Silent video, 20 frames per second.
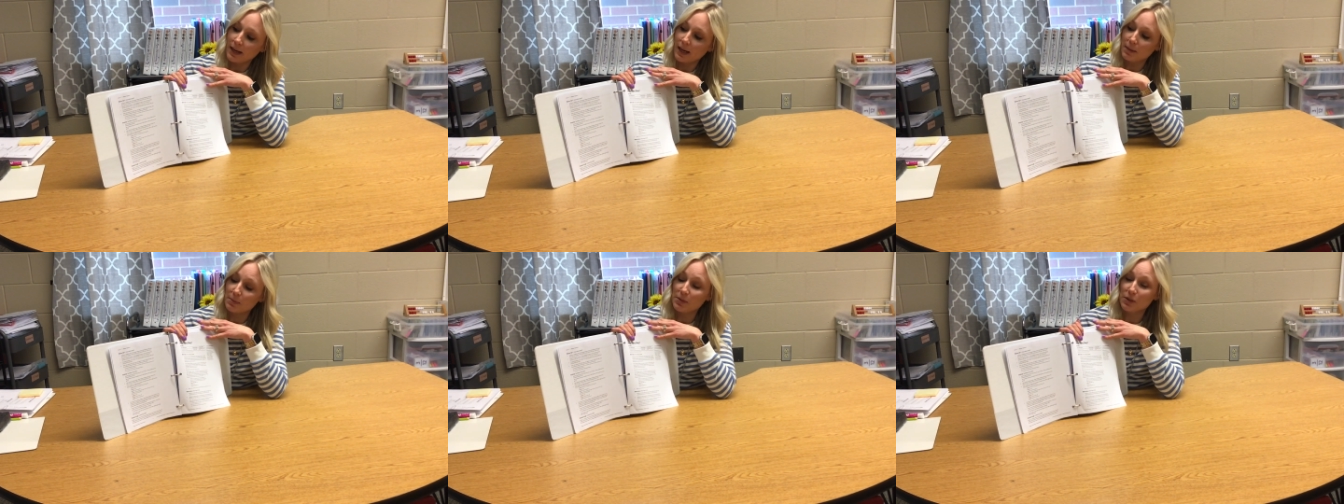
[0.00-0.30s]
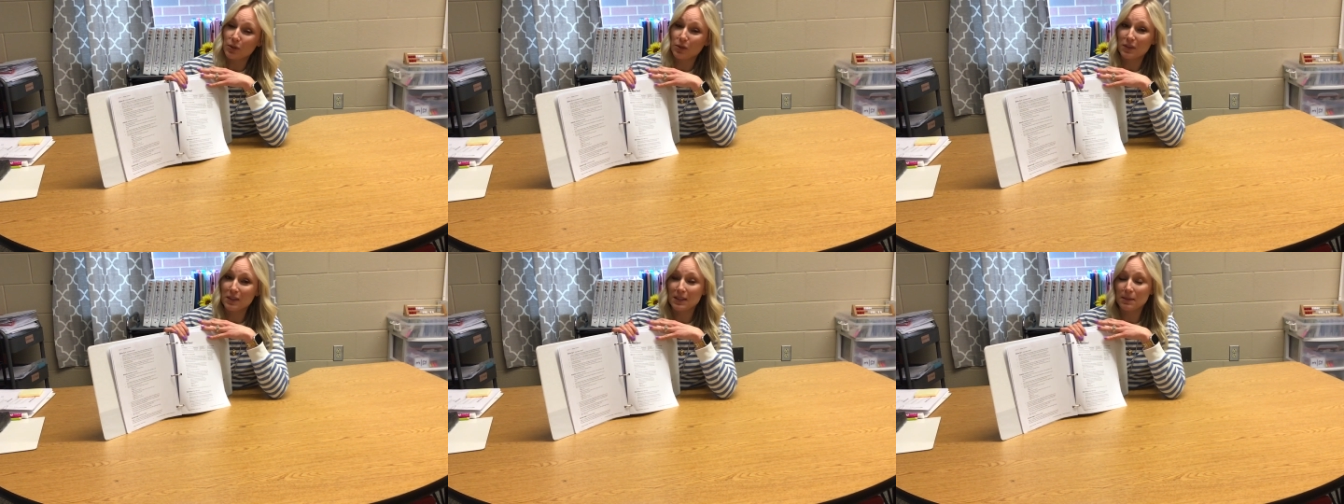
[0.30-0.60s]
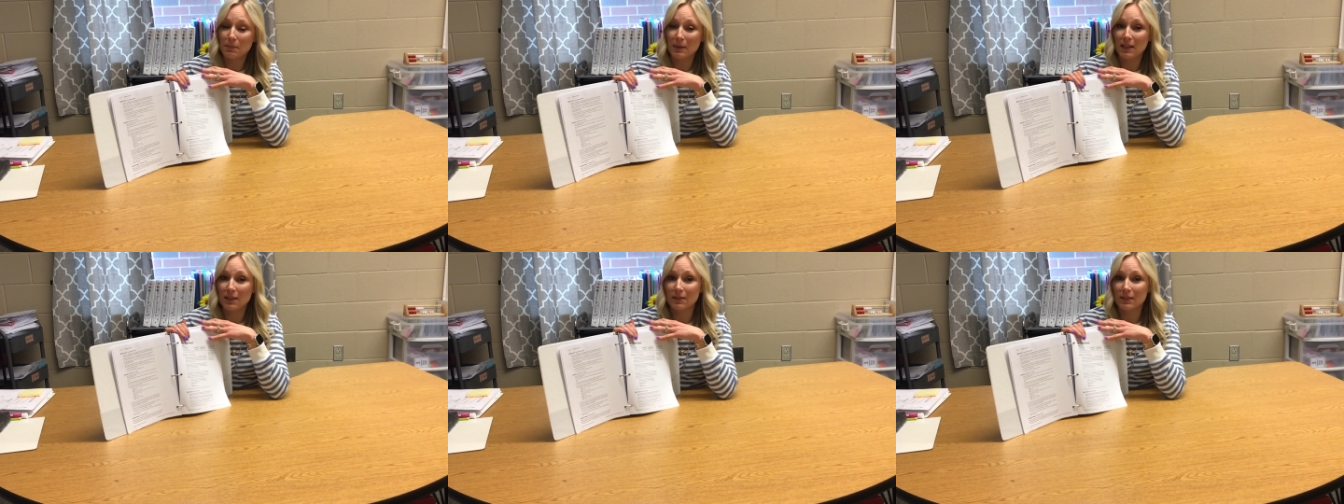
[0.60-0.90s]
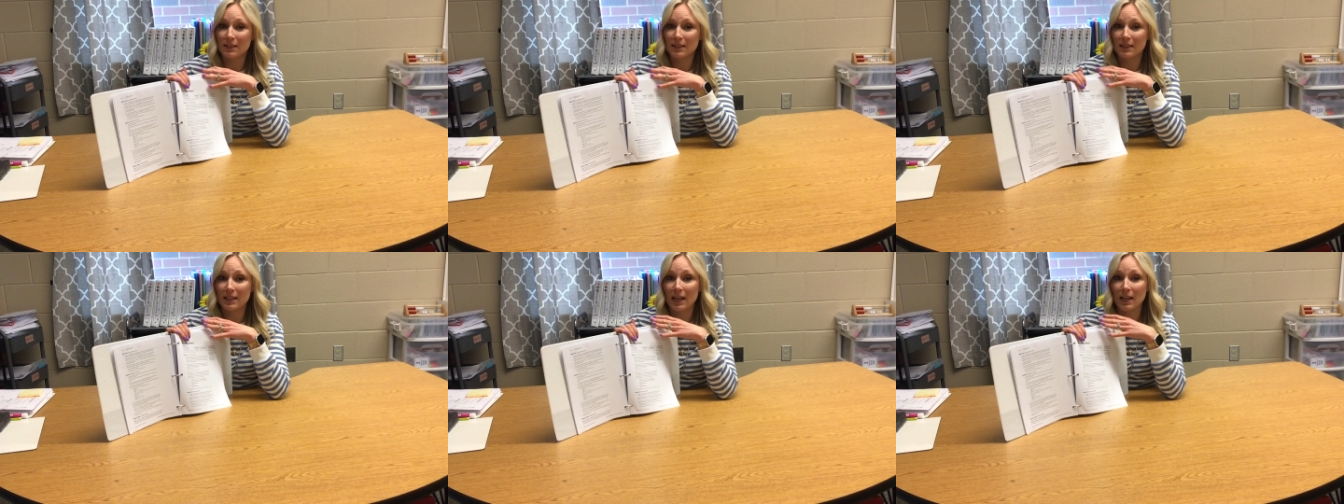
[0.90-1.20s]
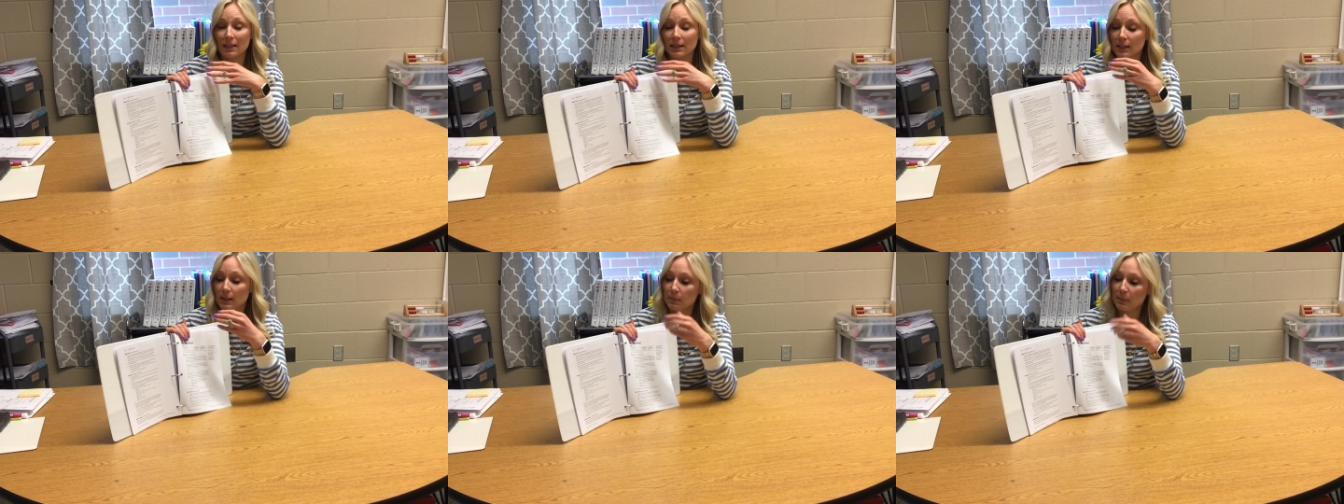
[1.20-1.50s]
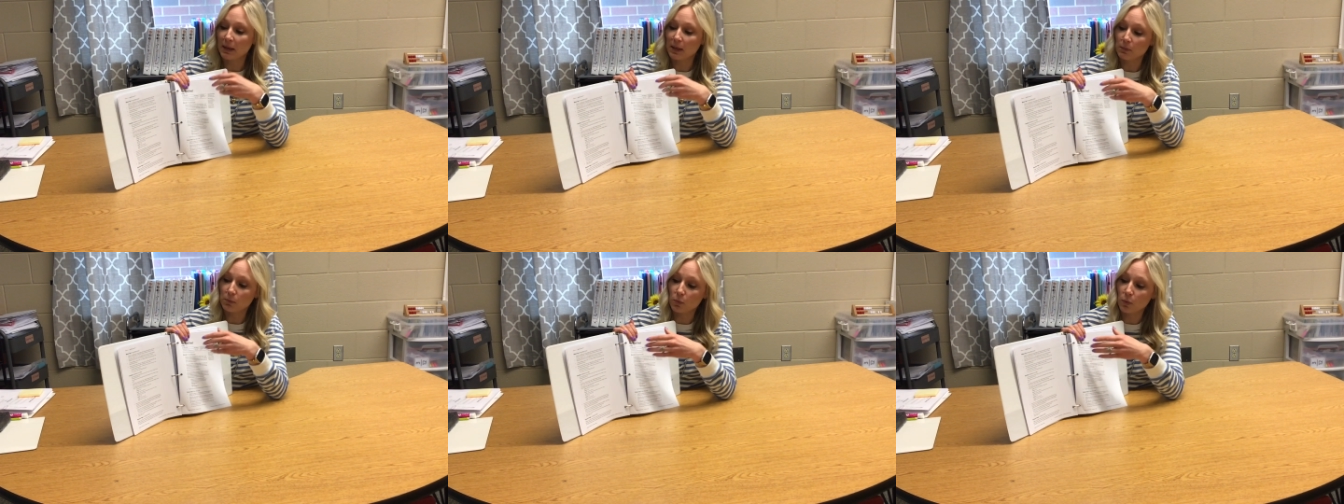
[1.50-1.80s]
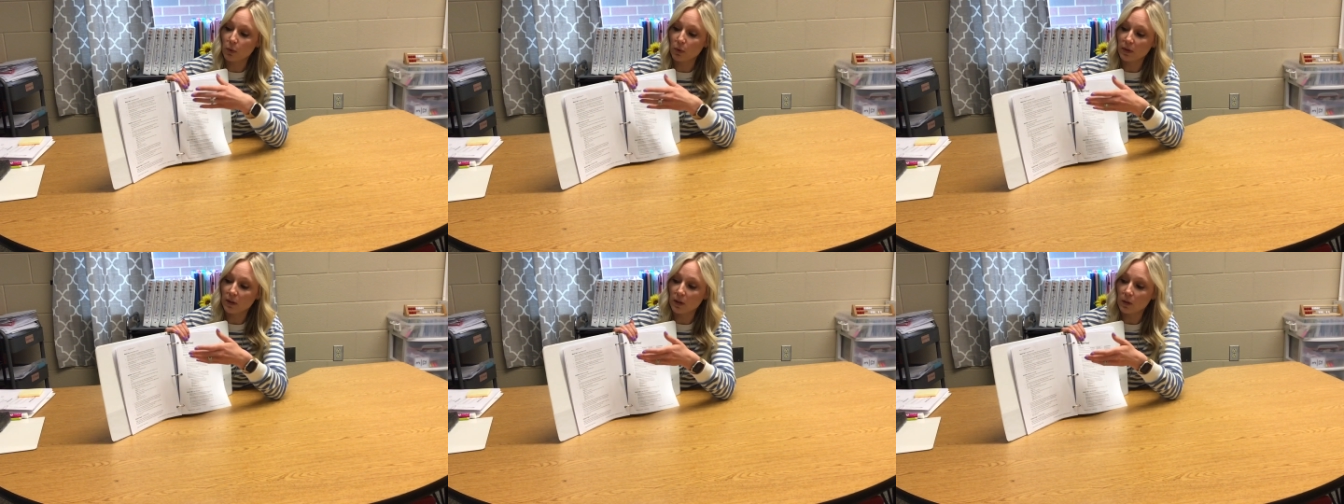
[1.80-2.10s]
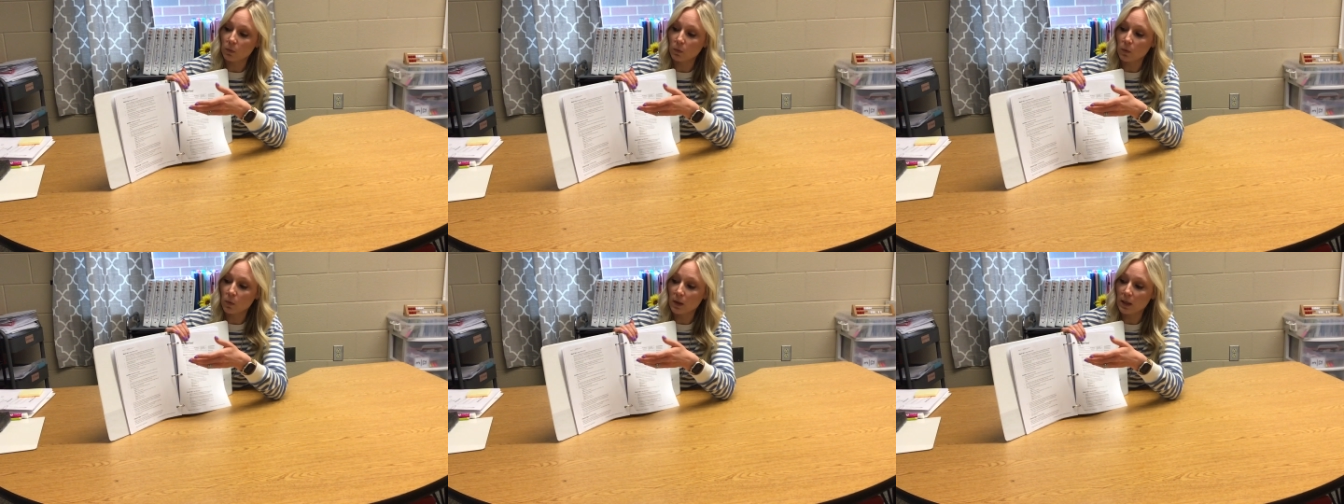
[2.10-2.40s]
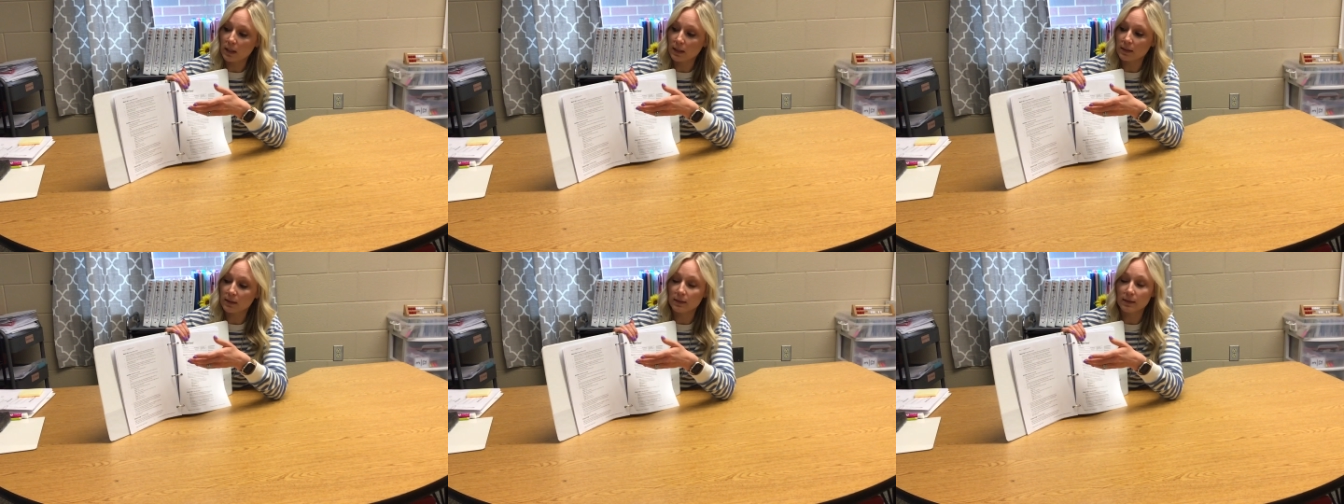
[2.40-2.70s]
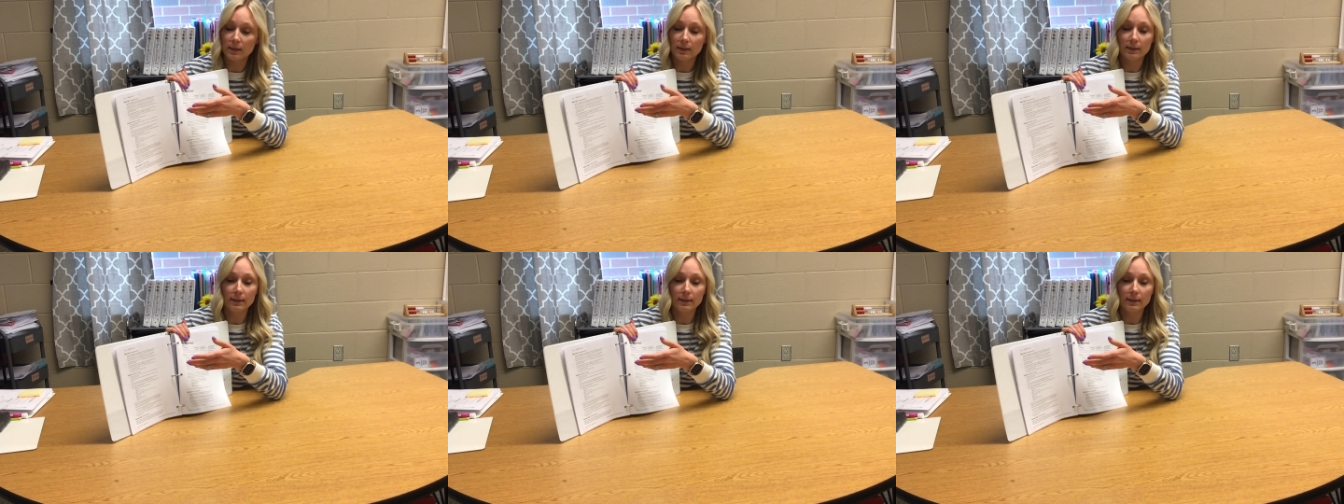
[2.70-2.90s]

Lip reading: Students may even spend more than 1